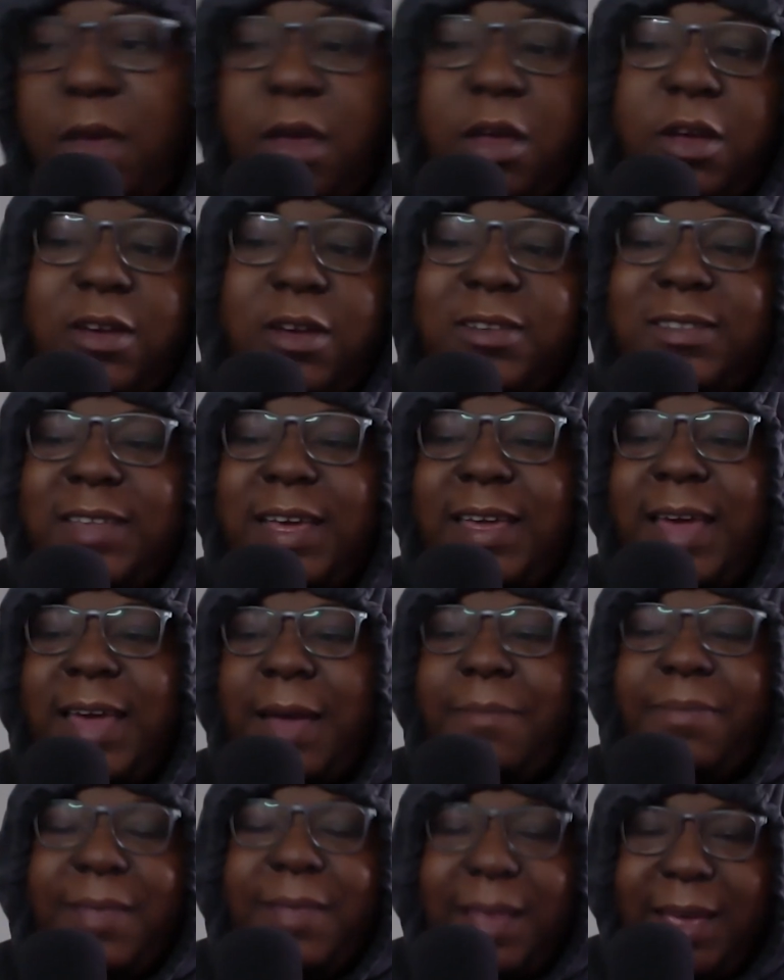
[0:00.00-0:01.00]
because they
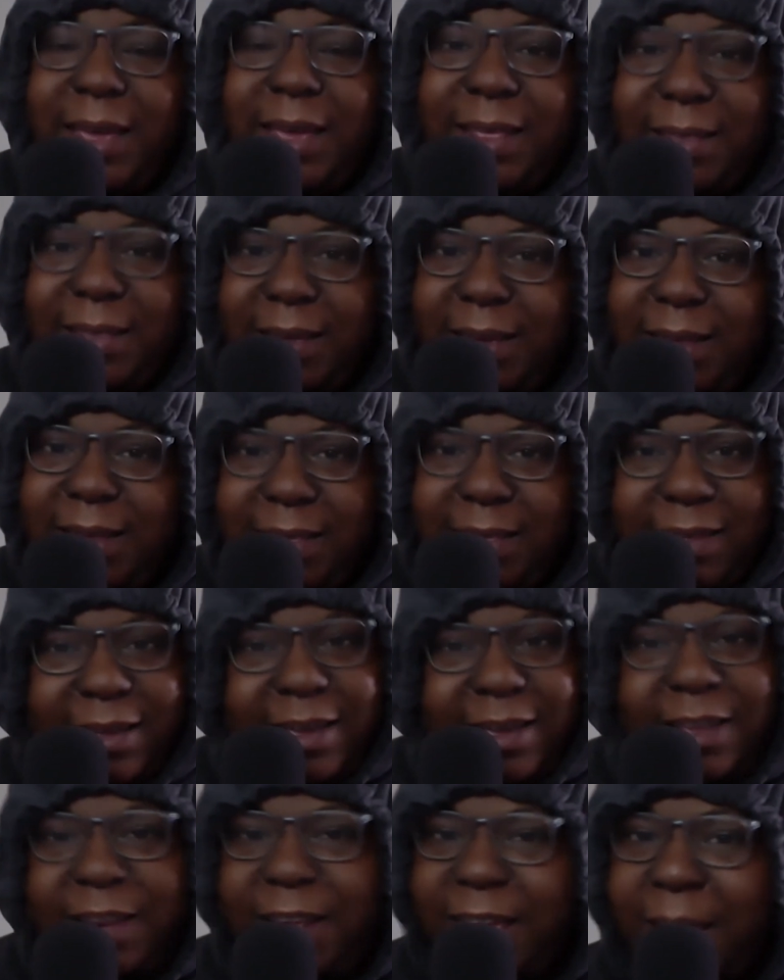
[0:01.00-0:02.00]
kept digging and digging and
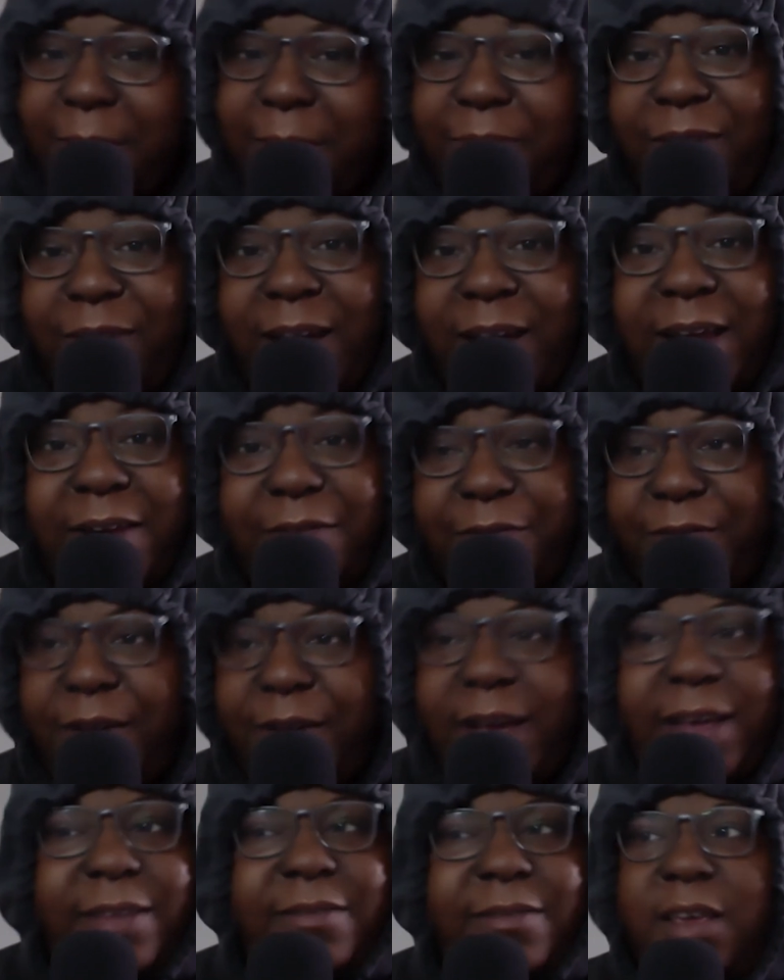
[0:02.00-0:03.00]
digging. They kept fighting and
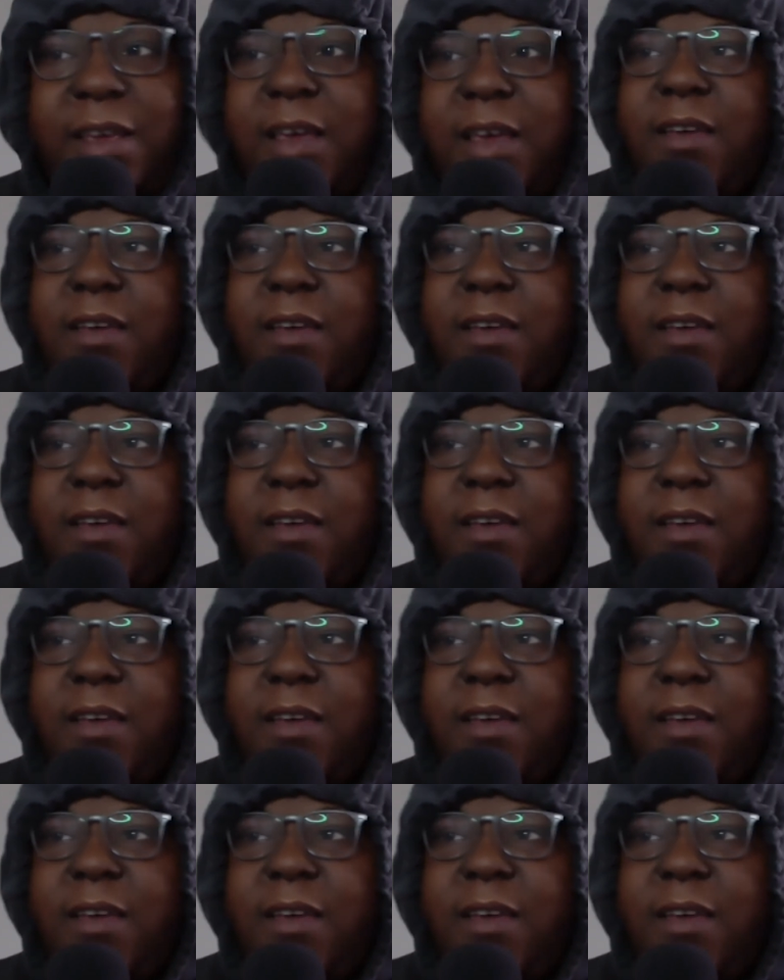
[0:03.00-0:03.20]
fighting.